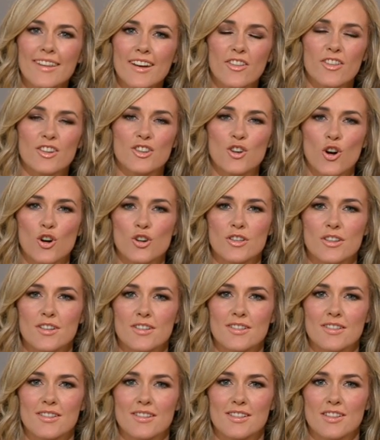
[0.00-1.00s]
then are the
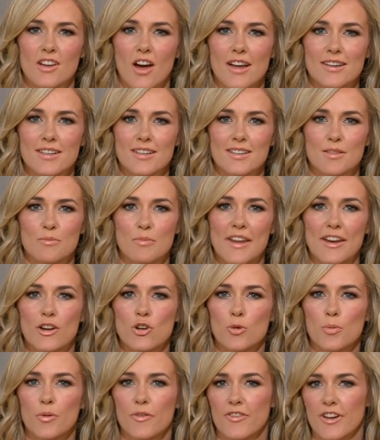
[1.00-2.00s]
doctors, scientists and
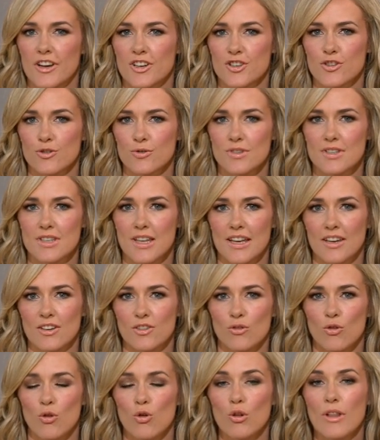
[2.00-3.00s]
medical professionals
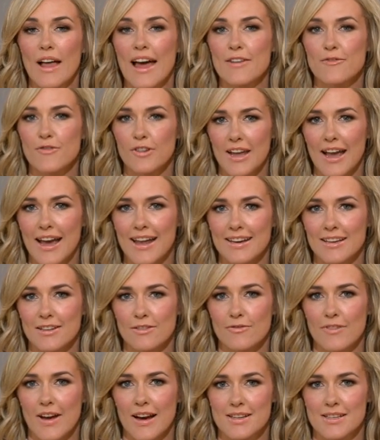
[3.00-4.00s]
then all
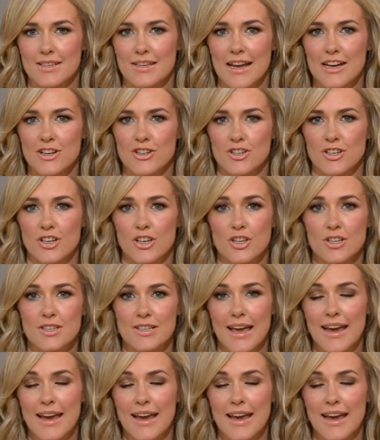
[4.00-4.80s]
advocating vaccination? Are you